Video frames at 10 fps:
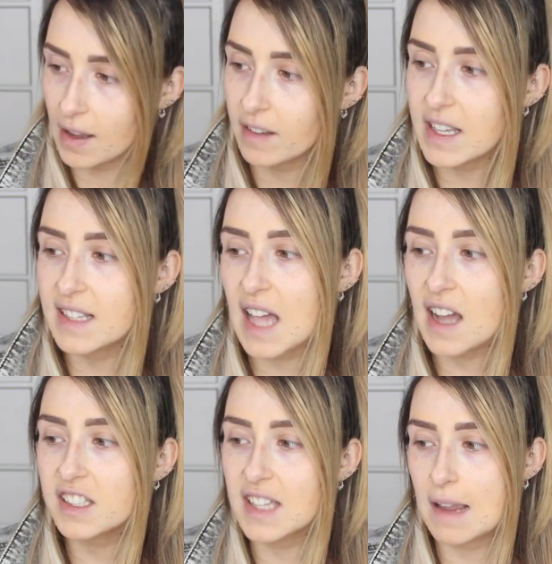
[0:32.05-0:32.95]
I got the
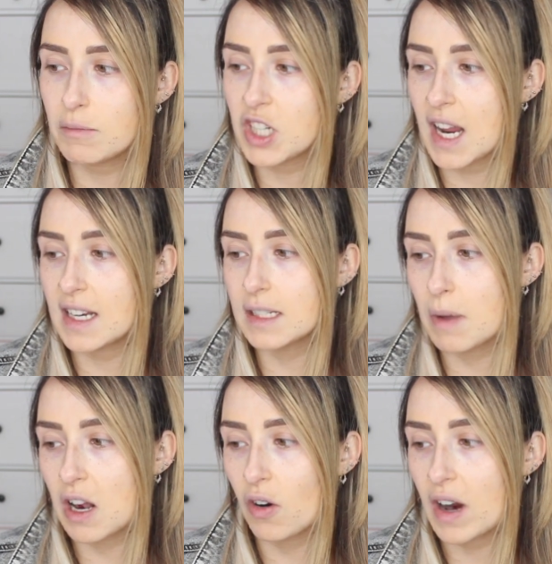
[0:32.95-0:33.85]
exact same shade as
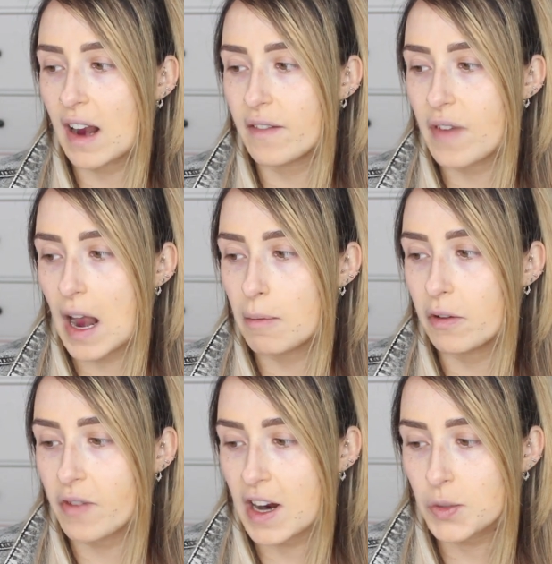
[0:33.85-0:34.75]
my L'Oreal
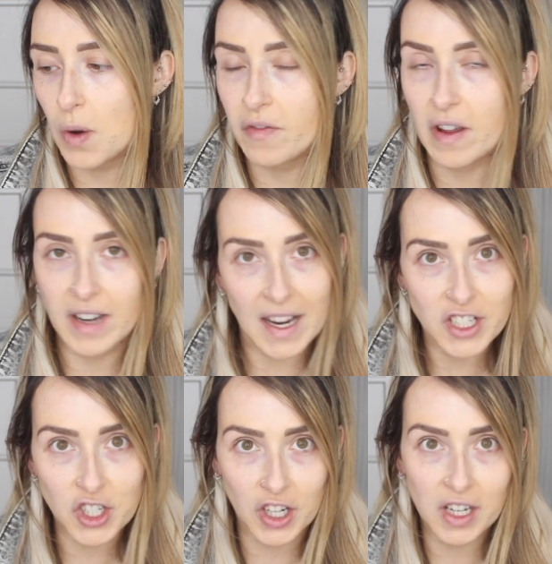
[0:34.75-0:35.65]
Infallible Fresh Wear
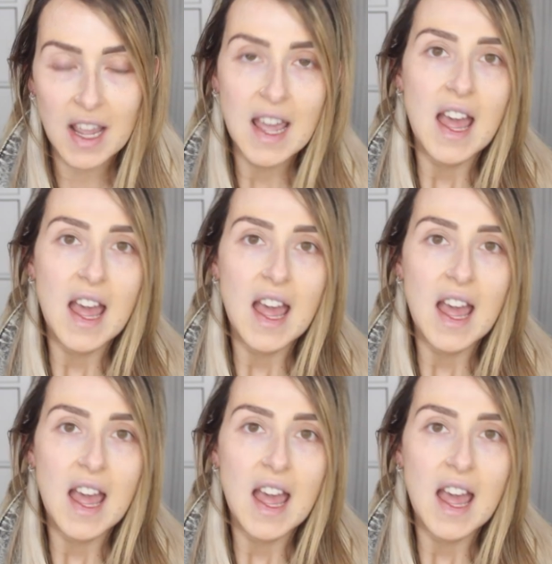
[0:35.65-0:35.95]
Foundation.